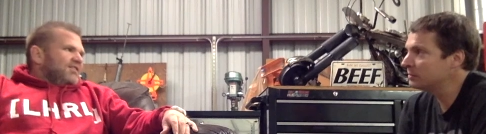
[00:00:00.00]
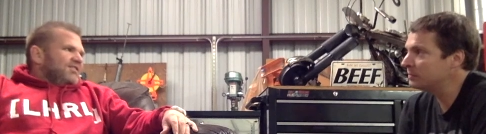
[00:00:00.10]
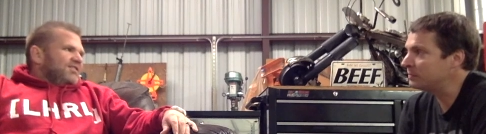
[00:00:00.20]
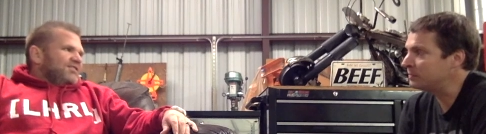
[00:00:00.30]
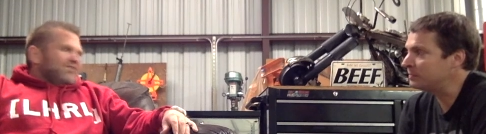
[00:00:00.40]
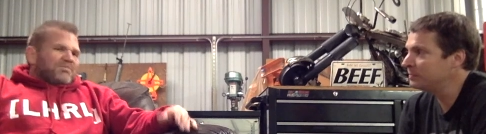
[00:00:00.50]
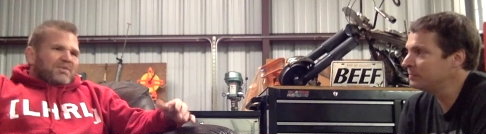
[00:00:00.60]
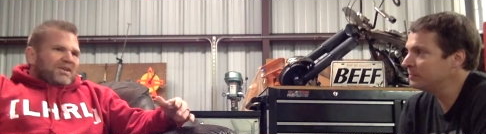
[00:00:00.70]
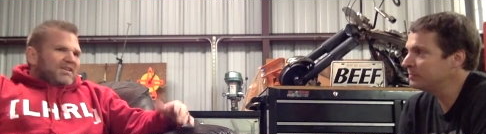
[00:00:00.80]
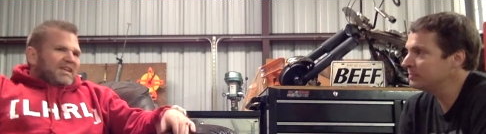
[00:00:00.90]
Speaker 1: mm-hmm. and just
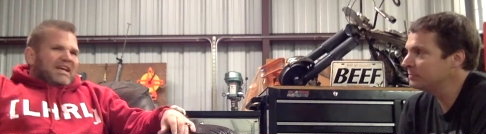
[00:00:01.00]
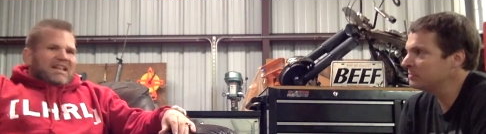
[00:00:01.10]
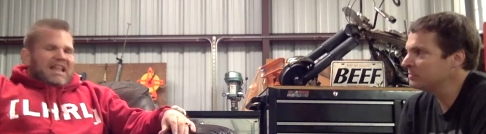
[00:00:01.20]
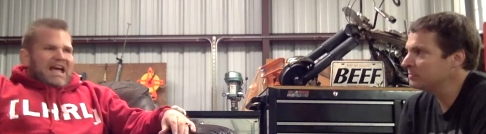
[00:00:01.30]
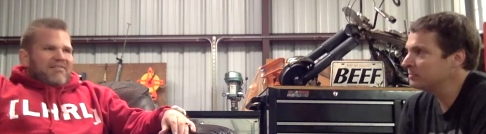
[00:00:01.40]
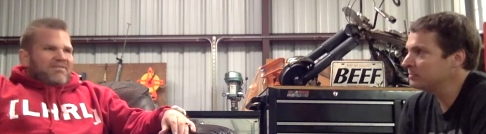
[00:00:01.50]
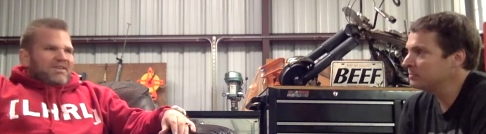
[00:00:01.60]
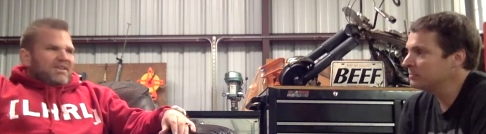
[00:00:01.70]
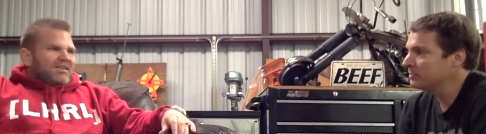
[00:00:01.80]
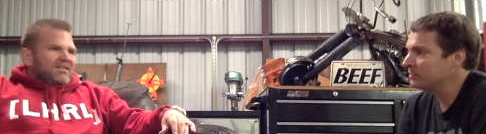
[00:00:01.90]
spending the day laughing
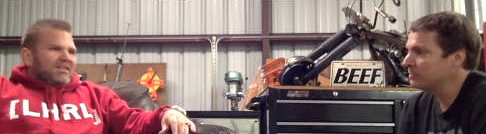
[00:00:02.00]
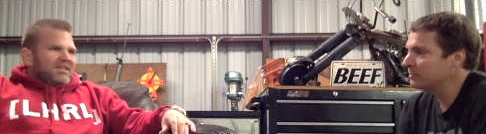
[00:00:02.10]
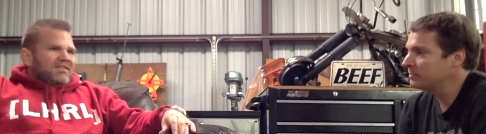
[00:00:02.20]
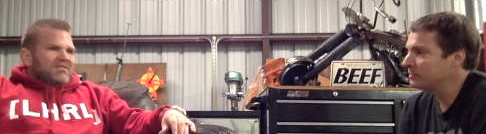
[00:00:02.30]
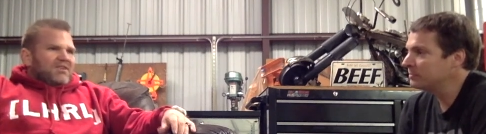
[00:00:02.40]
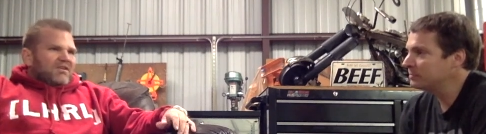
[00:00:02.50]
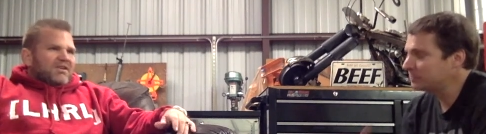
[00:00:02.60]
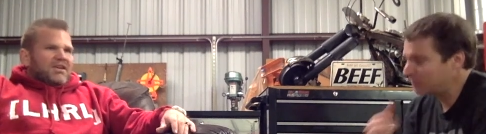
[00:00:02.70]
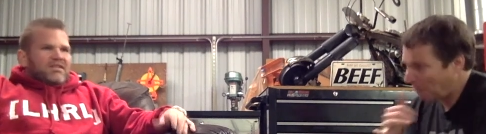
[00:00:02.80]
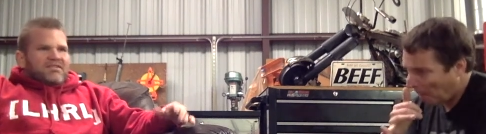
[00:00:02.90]
and, and
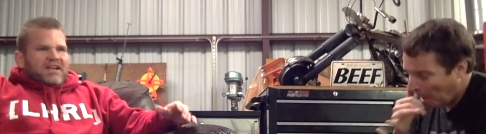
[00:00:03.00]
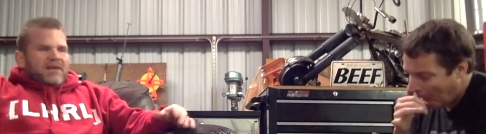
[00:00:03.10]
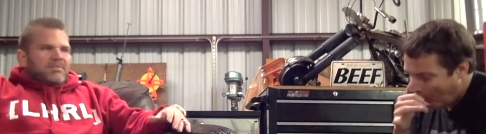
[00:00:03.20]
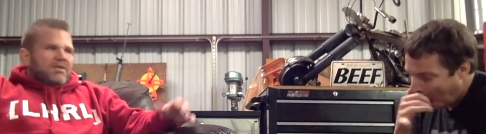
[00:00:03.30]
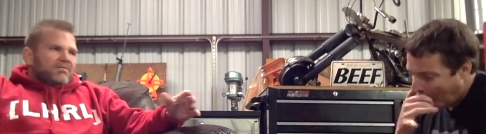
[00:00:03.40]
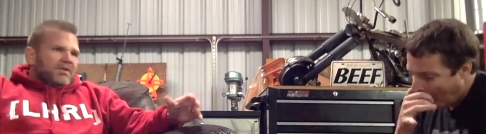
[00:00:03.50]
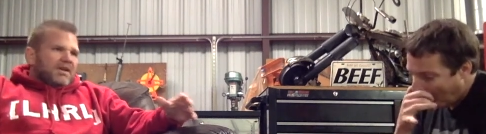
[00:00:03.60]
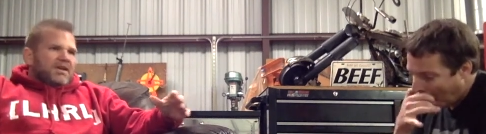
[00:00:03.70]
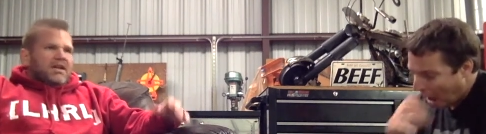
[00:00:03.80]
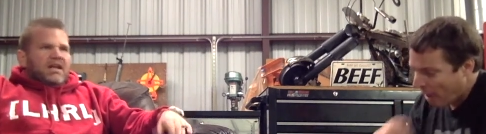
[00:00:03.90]
talking and stopping and
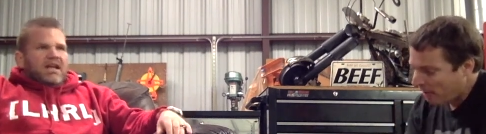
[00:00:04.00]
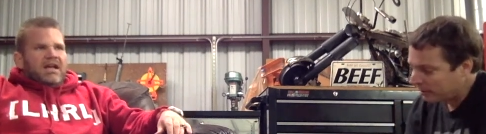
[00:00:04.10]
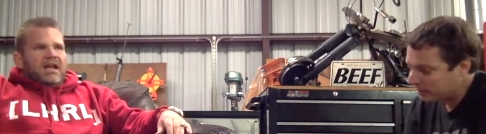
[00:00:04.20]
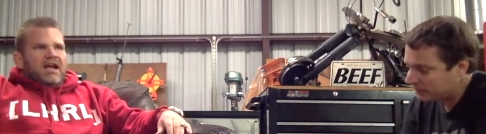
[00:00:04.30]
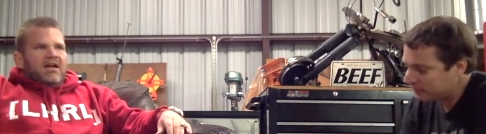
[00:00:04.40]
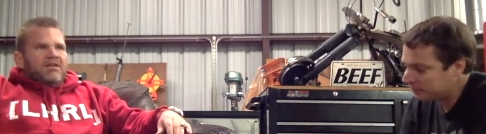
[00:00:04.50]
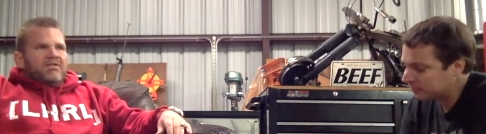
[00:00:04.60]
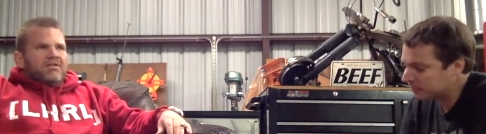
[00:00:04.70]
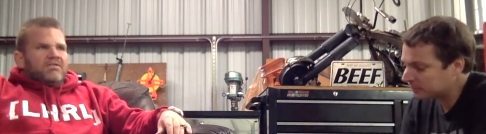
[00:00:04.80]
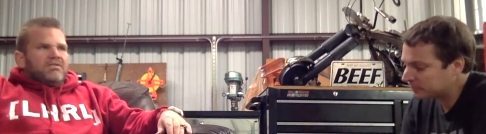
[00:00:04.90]
running and hanging out and
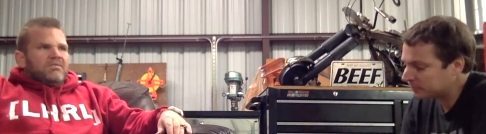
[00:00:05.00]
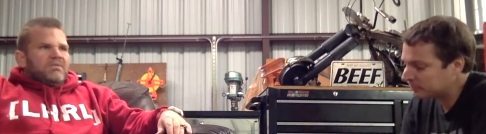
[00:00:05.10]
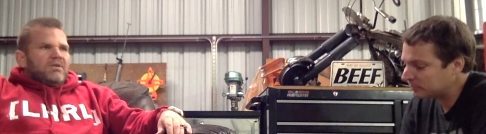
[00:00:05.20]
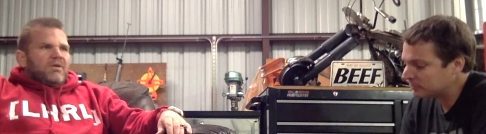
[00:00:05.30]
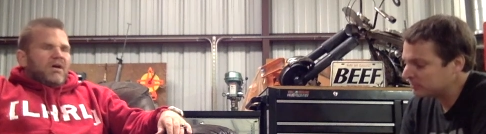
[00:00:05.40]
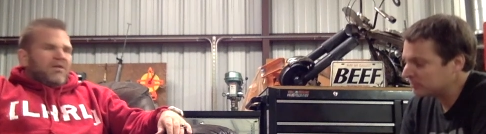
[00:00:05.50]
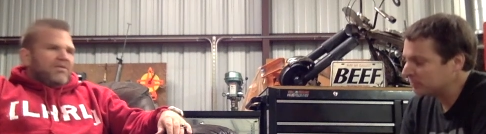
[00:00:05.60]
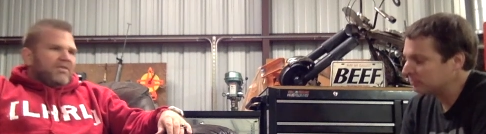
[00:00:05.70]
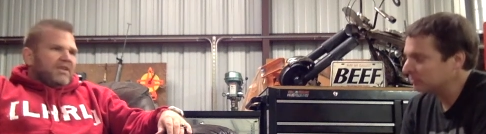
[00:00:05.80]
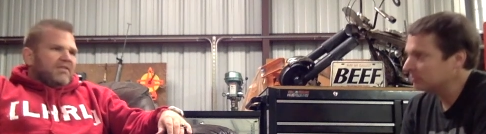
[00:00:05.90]
just you know all the
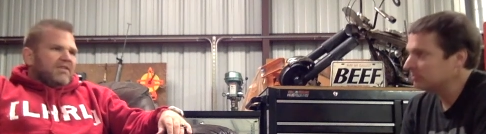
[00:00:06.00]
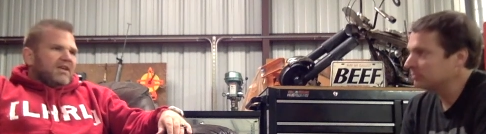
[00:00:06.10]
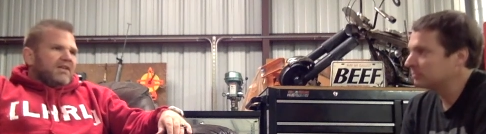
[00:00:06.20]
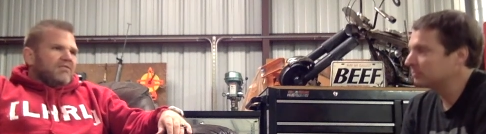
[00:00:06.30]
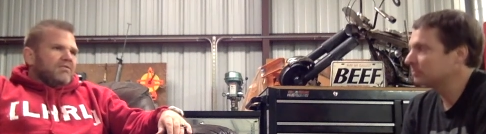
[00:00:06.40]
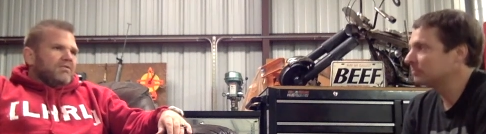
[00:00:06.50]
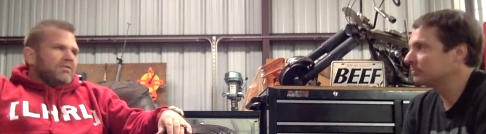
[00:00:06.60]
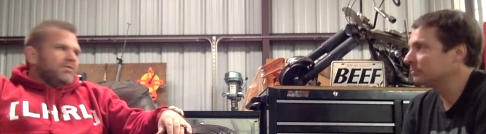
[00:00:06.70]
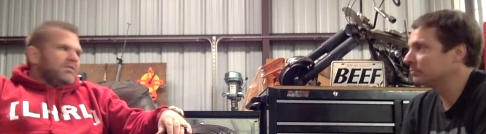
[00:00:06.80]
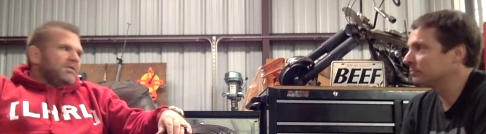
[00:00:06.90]
things that I enjoy
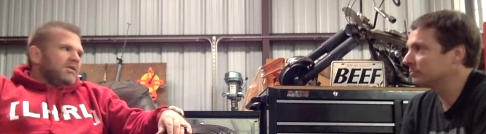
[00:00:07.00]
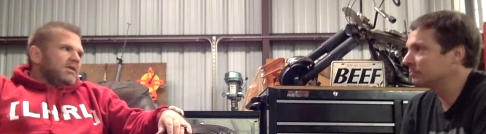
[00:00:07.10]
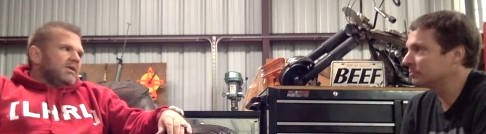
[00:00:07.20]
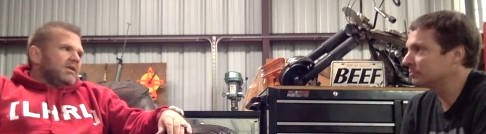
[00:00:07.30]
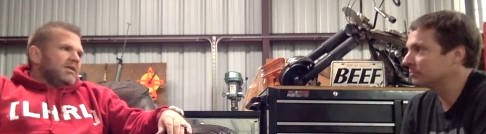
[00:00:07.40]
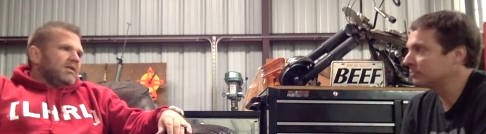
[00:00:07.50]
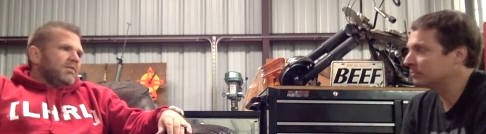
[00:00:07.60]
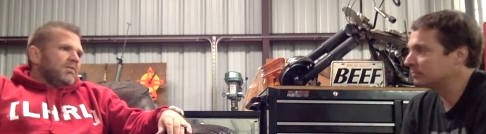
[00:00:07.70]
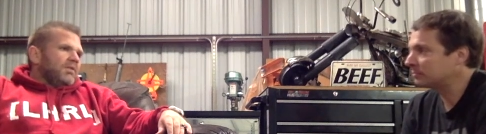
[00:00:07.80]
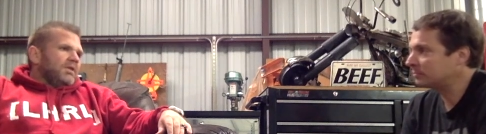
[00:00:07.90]
doing and, and, they were
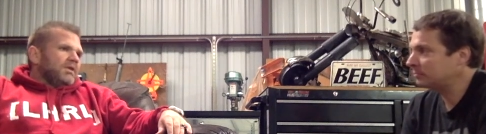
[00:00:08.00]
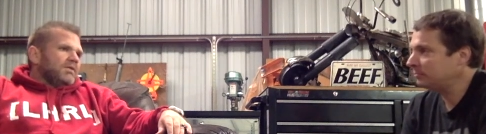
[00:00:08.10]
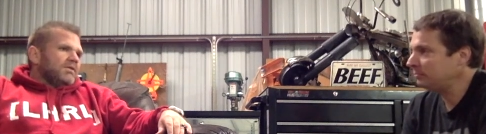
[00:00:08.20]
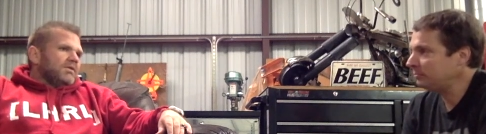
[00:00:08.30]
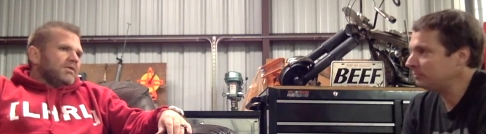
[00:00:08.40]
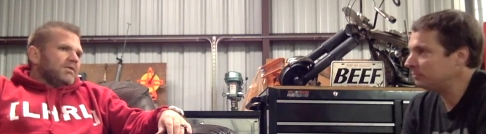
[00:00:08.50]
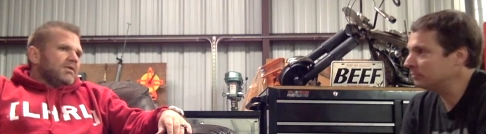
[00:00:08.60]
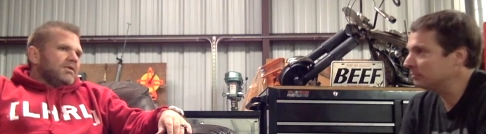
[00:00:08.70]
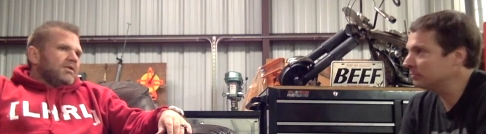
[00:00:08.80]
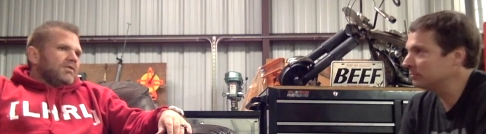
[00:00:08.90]
willing to
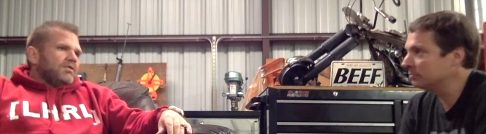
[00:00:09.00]
to